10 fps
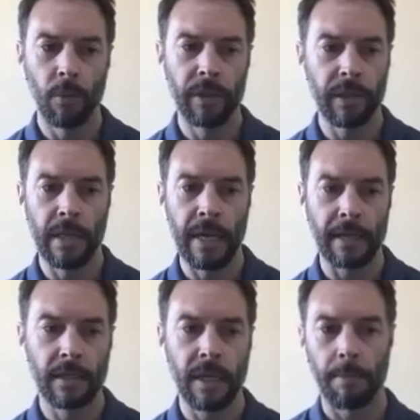within the
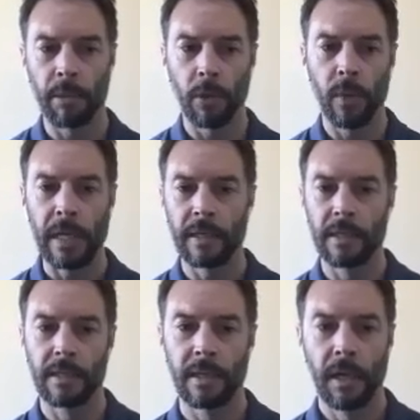next couple of
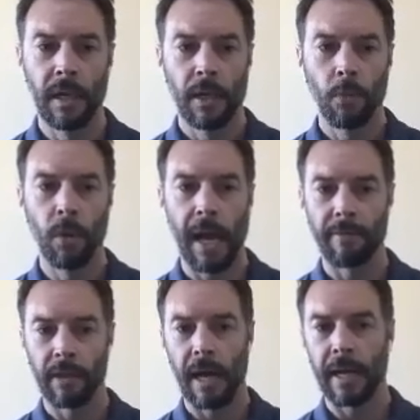weeks, we'll have
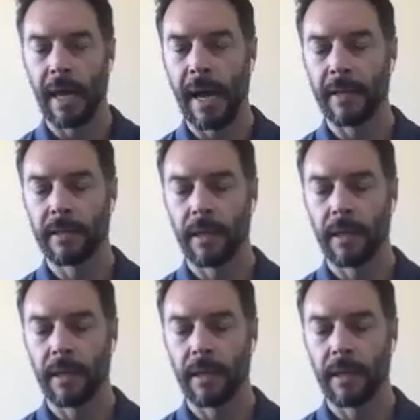a lot of that